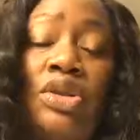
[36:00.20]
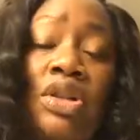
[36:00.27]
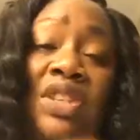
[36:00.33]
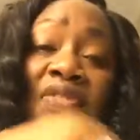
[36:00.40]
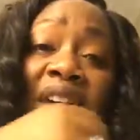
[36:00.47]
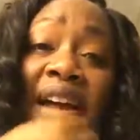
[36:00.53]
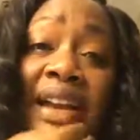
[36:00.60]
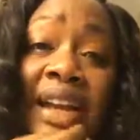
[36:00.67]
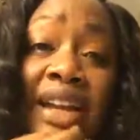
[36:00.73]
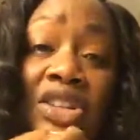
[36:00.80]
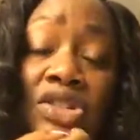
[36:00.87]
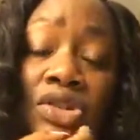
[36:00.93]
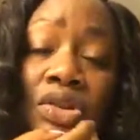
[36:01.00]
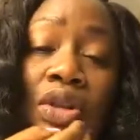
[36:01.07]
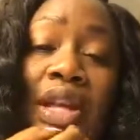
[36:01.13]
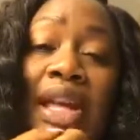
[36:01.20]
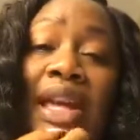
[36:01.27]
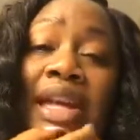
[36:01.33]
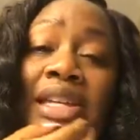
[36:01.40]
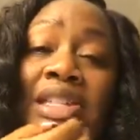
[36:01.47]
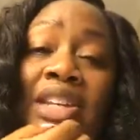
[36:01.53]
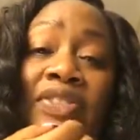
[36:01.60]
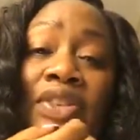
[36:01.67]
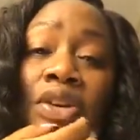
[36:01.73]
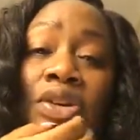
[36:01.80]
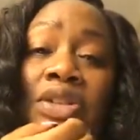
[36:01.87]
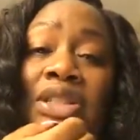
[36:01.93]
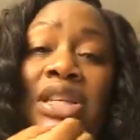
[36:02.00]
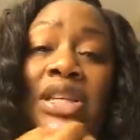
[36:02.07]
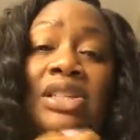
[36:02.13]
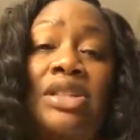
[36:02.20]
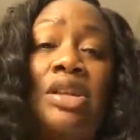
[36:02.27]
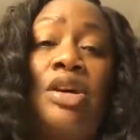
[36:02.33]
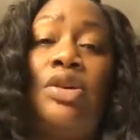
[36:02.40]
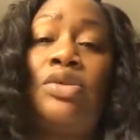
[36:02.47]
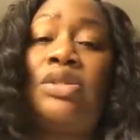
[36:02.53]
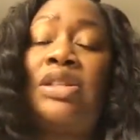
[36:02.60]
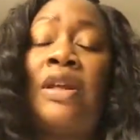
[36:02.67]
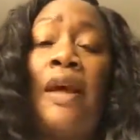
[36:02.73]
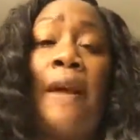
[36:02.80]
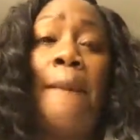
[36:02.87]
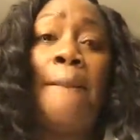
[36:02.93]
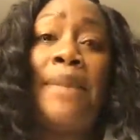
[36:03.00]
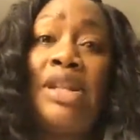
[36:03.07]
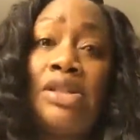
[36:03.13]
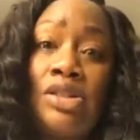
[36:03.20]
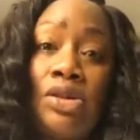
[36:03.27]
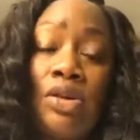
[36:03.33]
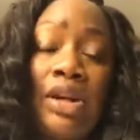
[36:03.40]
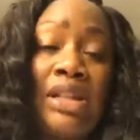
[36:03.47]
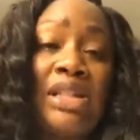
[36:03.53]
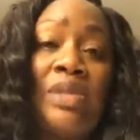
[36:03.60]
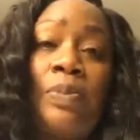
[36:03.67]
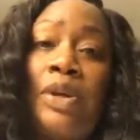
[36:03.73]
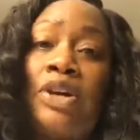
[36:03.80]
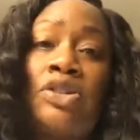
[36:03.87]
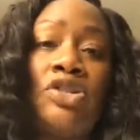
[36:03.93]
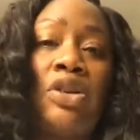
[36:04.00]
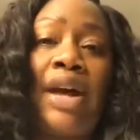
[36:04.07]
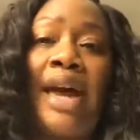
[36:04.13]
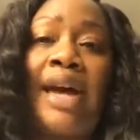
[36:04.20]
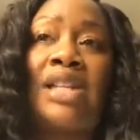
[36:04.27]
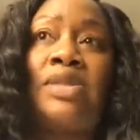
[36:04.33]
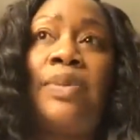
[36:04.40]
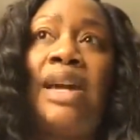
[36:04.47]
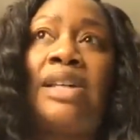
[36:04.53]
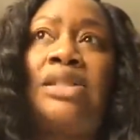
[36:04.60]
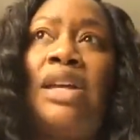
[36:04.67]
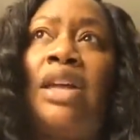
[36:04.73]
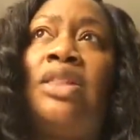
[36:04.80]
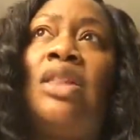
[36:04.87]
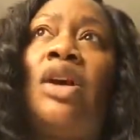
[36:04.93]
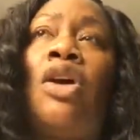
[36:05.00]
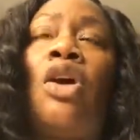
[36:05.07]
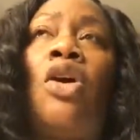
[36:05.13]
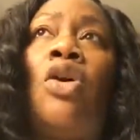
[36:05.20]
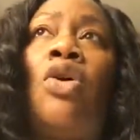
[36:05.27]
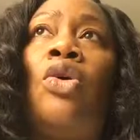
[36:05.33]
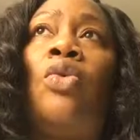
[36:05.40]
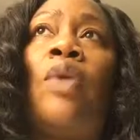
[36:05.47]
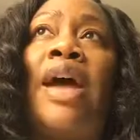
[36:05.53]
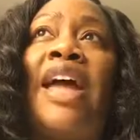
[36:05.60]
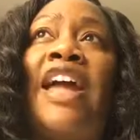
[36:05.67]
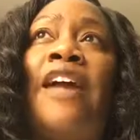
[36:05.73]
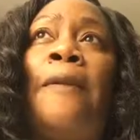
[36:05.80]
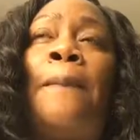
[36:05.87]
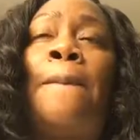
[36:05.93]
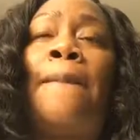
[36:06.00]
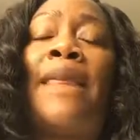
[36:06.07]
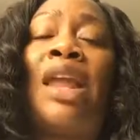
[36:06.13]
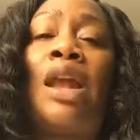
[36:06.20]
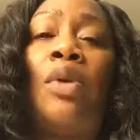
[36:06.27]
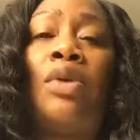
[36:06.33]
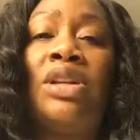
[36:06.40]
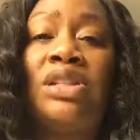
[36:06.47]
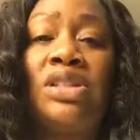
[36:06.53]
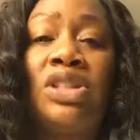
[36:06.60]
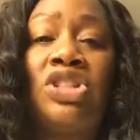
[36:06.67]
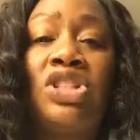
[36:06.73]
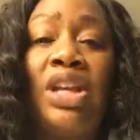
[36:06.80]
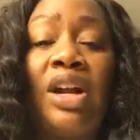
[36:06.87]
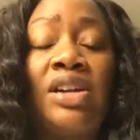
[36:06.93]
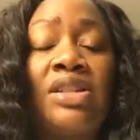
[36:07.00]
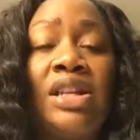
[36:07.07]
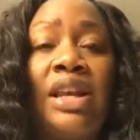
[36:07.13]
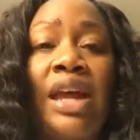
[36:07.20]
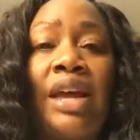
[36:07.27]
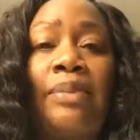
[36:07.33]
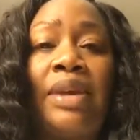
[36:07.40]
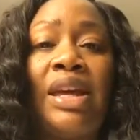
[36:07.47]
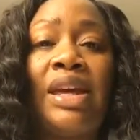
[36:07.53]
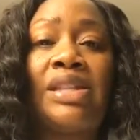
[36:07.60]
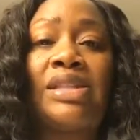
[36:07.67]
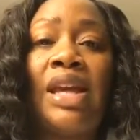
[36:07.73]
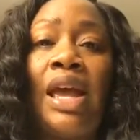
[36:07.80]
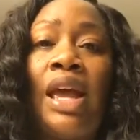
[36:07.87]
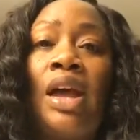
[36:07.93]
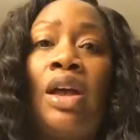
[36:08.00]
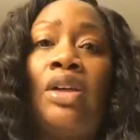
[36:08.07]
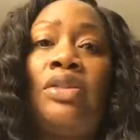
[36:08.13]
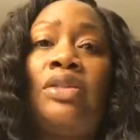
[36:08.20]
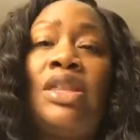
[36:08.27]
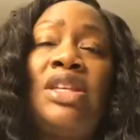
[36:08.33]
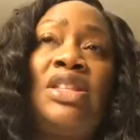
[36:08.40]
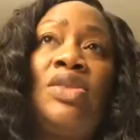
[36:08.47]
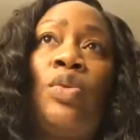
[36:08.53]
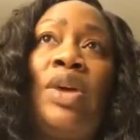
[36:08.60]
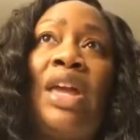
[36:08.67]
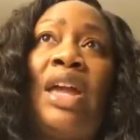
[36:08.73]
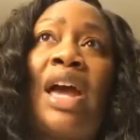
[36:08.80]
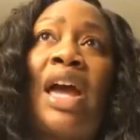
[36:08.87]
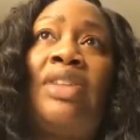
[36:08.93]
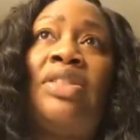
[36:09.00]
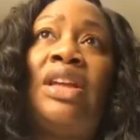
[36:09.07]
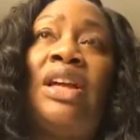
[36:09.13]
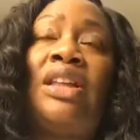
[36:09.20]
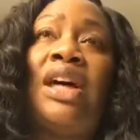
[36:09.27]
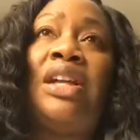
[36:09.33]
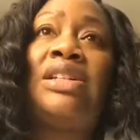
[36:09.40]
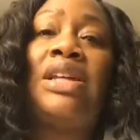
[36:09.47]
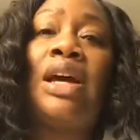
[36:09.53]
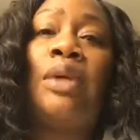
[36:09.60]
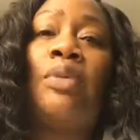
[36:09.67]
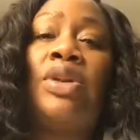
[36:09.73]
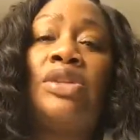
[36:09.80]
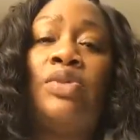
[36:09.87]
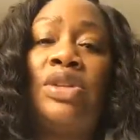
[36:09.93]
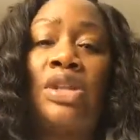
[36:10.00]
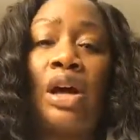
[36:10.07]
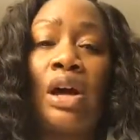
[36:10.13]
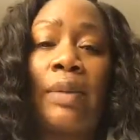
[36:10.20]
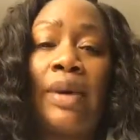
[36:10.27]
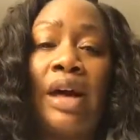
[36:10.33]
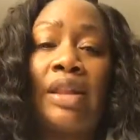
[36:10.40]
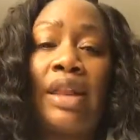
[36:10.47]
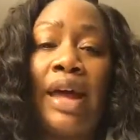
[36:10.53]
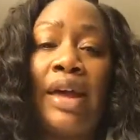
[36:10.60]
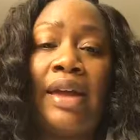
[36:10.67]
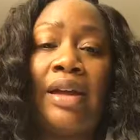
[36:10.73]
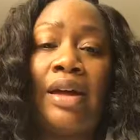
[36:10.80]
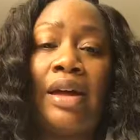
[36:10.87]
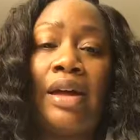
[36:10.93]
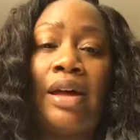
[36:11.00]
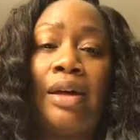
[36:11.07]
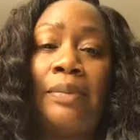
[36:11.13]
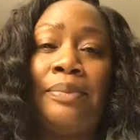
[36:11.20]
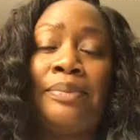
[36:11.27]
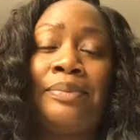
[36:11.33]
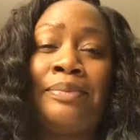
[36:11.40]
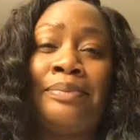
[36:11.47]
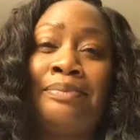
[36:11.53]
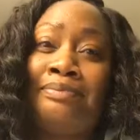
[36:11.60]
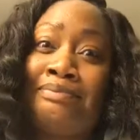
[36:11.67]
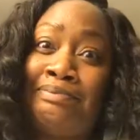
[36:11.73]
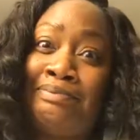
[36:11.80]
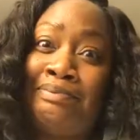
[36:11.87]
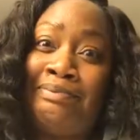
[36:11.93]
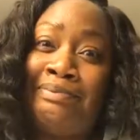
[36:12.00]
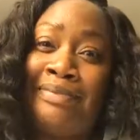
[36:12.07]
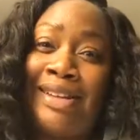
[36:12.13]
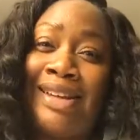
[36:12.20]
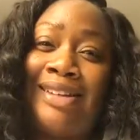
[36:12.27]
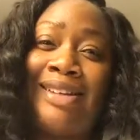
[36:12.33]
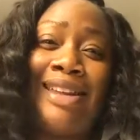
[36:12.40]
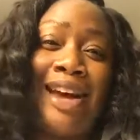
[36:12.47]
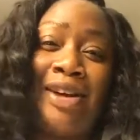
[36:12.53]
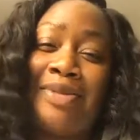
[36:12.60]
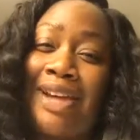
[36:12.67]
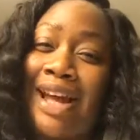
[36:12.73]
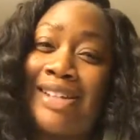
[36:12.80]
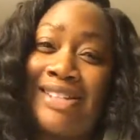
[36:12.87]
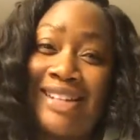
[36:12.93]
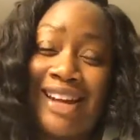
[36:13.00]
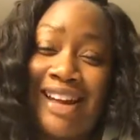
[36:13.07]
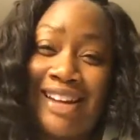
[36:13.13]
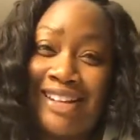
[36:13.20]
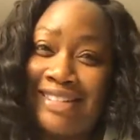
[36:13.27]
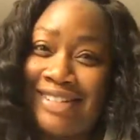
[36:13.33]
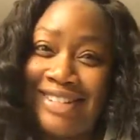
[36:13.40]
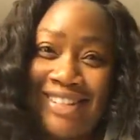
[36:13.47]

those financial difficulties, those mental and spiritual aspects in their own way. And I wanted to share tonight, because this week, I think a lot of time we talk about like, no, not tonight,